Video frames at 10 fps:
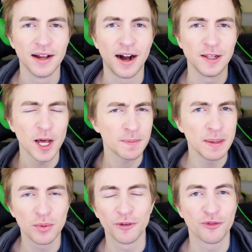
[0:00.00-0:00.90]
a lot of
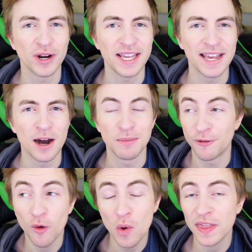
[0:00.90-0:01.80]
people were freaking out
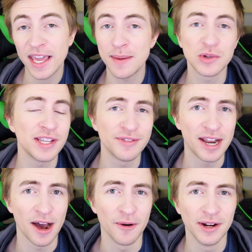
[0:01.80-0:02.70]
before the game was
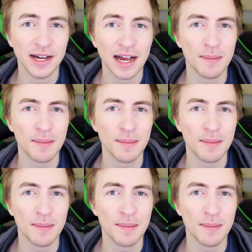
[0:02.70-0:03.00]
even out